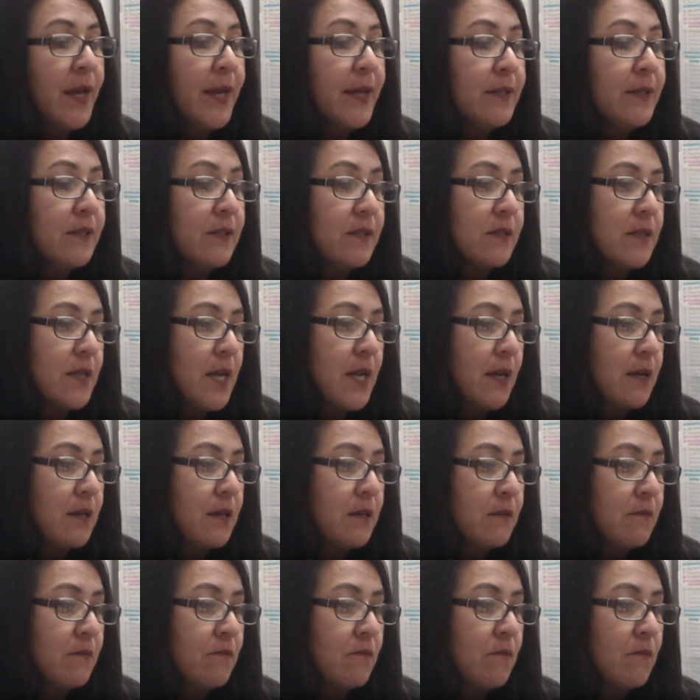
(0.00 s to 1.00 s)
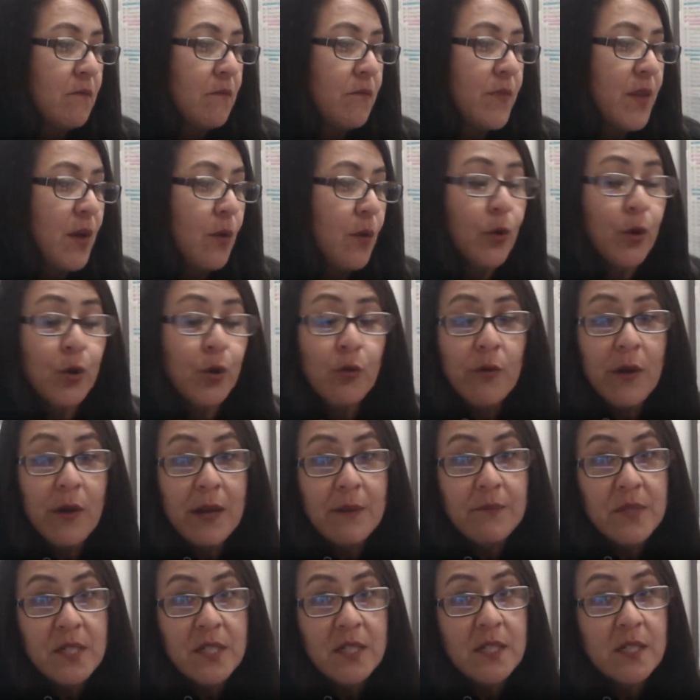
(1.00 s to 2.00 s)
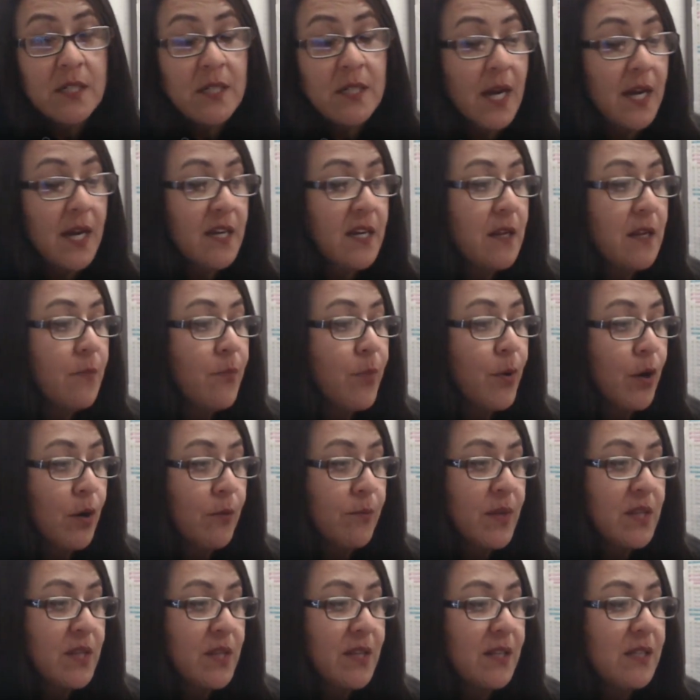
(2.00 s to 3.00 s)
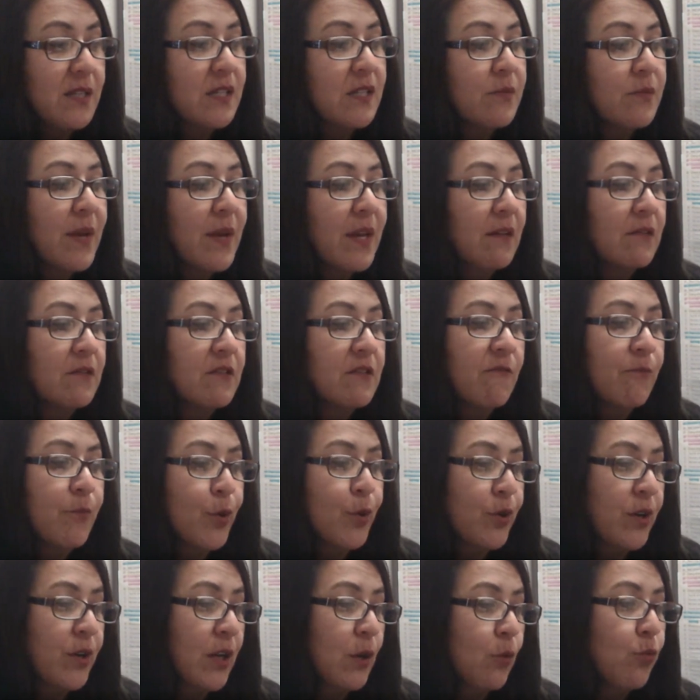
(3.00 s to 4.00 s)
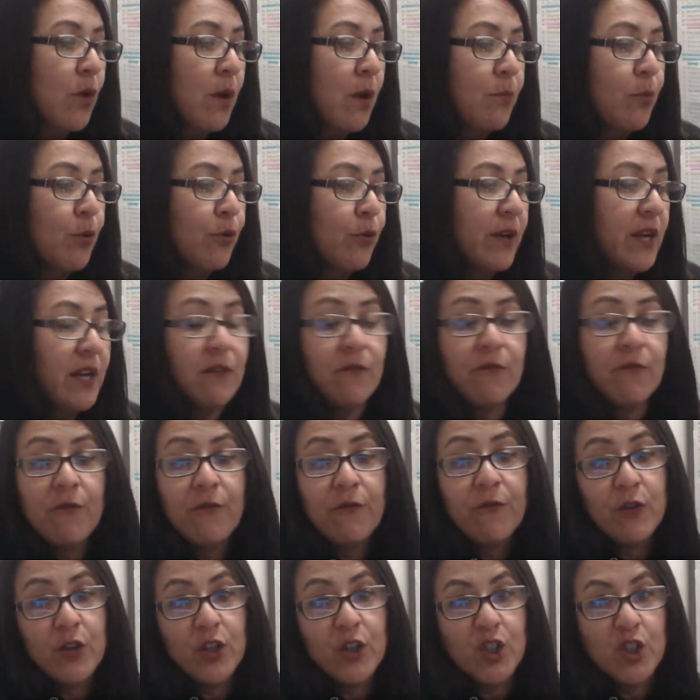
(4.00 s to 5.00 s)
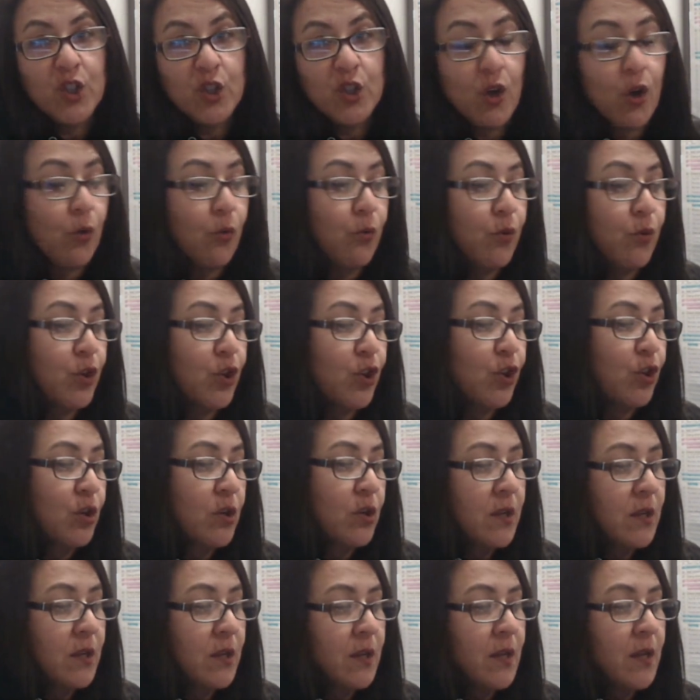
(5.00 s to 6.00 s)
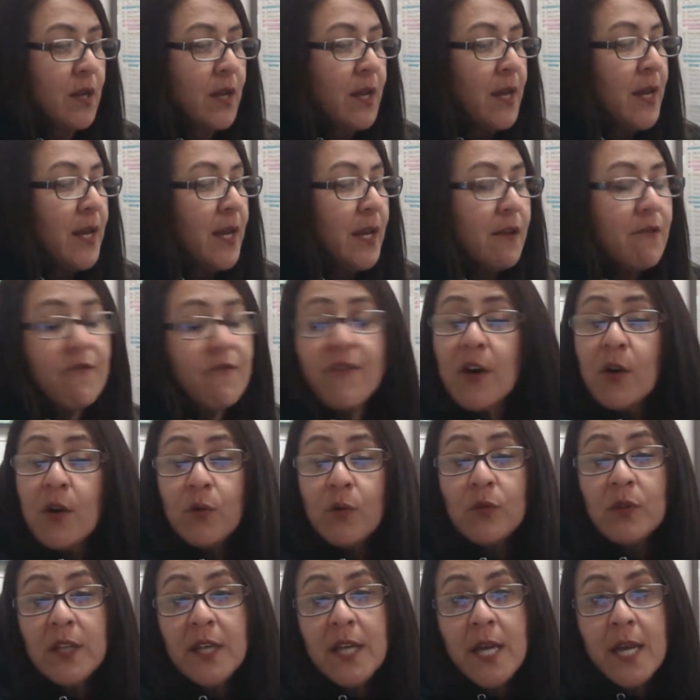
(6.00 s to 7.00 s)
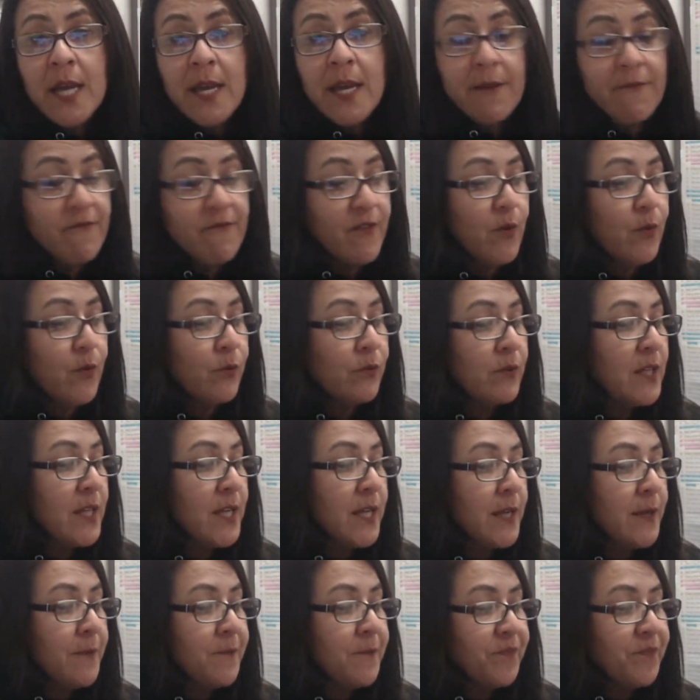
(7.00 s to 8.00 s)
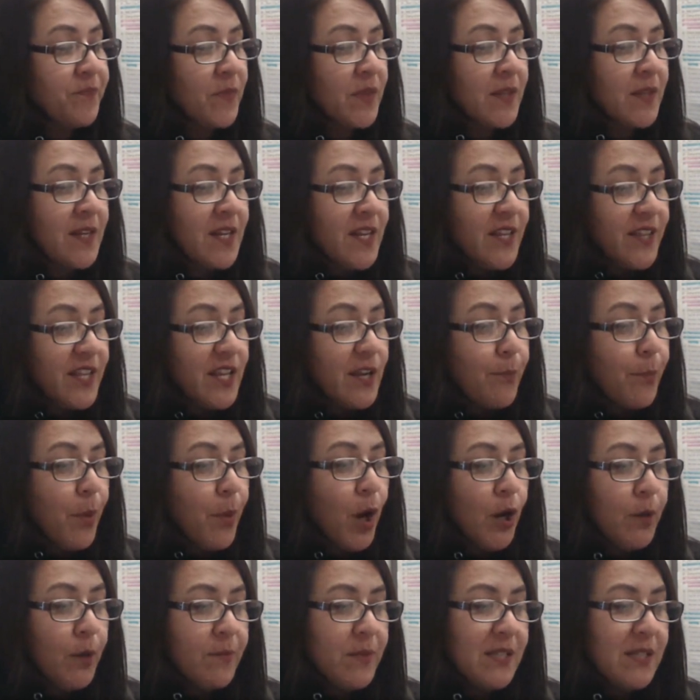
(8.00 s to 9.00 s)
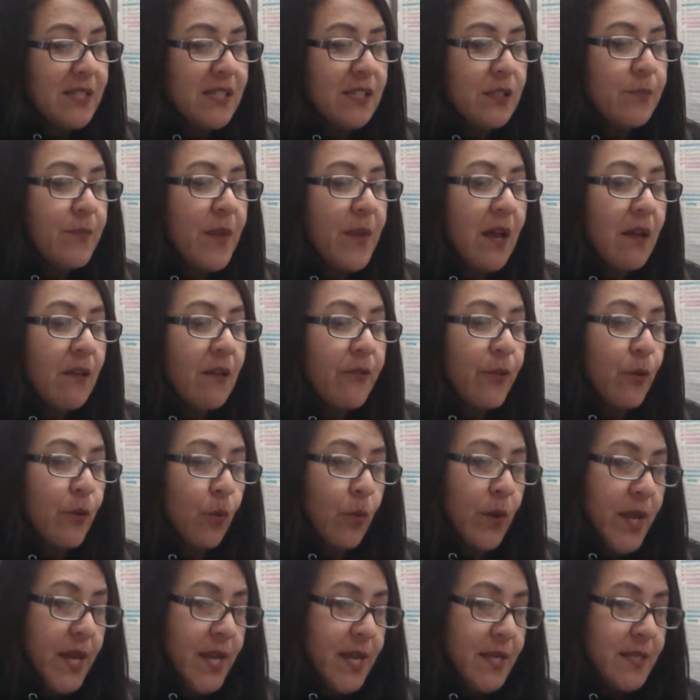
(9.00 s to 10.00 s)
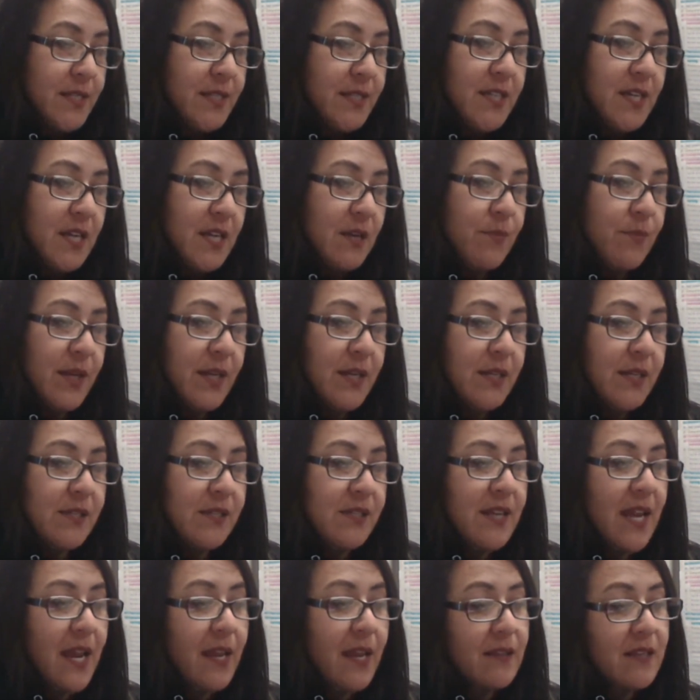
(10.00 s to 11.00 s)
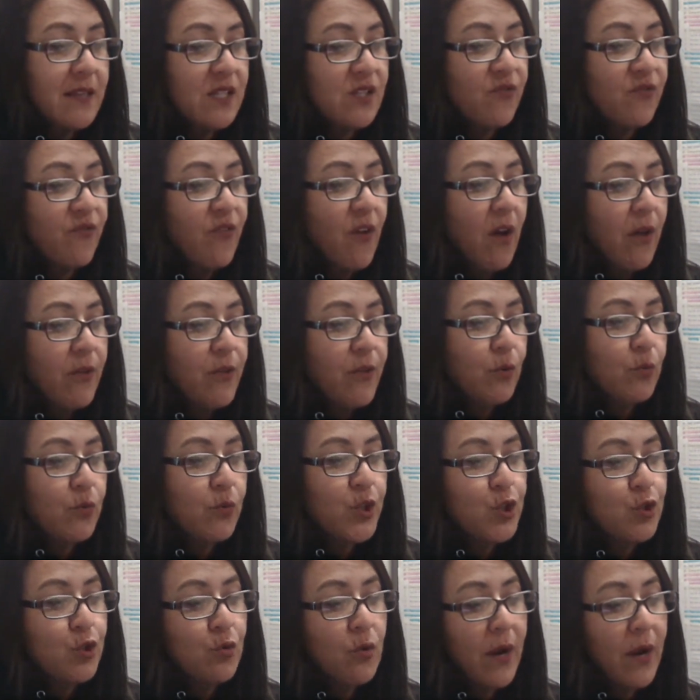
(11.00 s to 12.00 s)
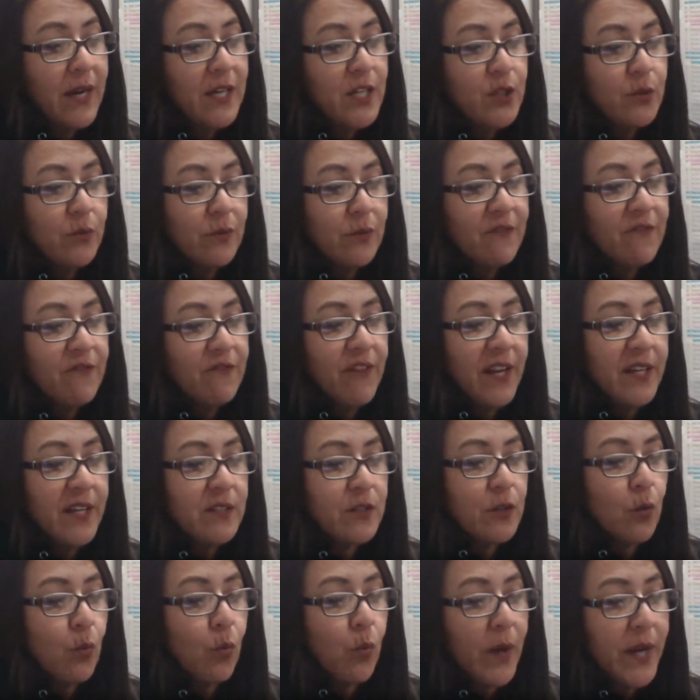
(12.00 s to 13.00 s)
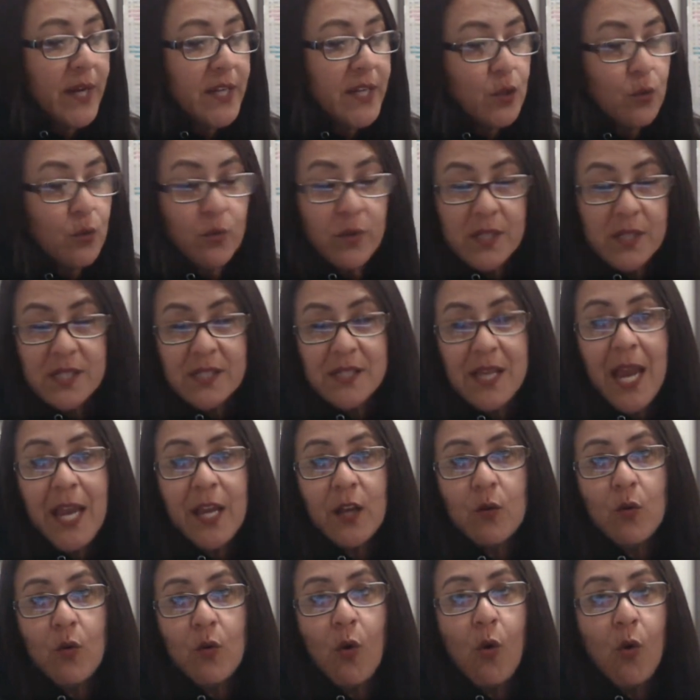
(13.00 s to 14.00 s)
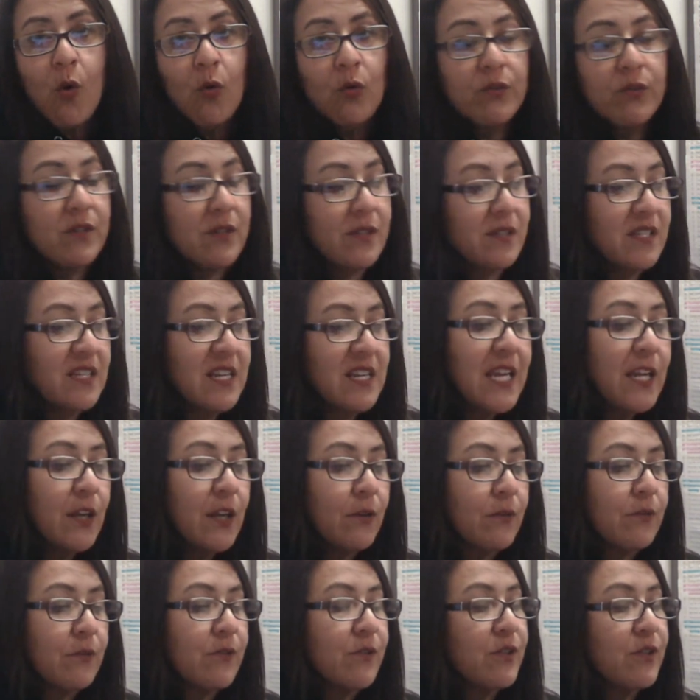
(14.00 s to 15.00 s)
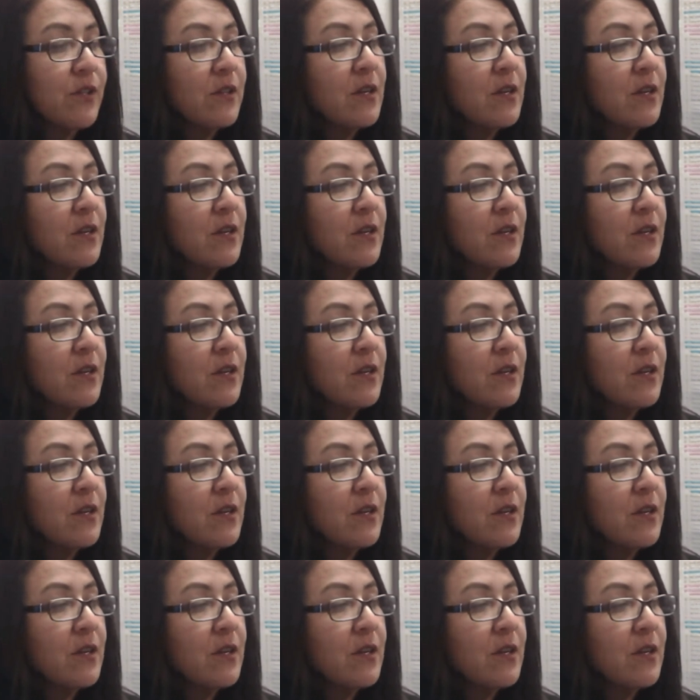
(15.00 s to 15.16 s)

Instead, they were crammed in a tiny apartment that smelled of burning rubber and foot odor. If only, if only. The apartment smelled the way it did because Stanley's father was trying to invent a way to recycle old sneakers.